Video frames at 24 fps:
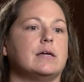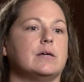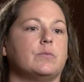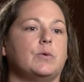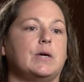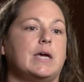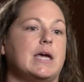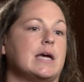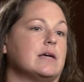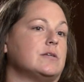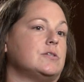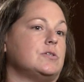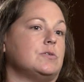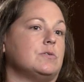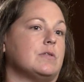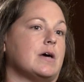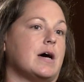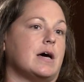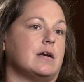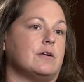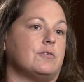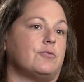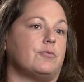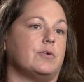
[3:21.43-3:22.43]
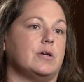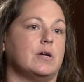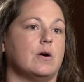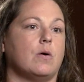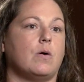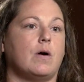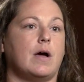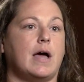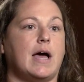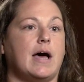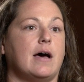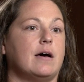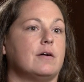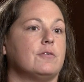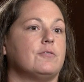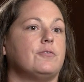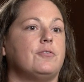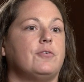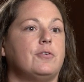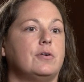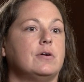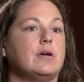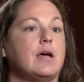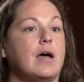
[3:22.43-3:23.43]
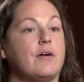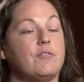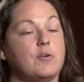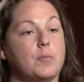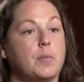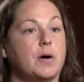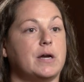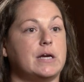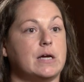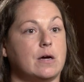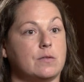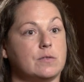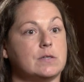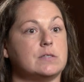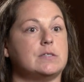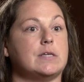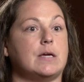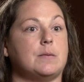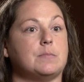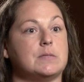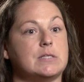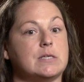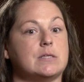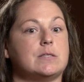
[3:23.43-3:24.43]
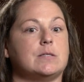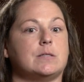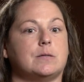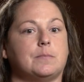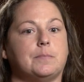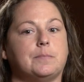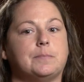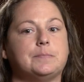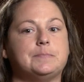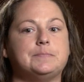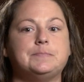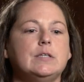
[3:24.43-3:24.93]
And we can't do that if we don't have everybody on the same system.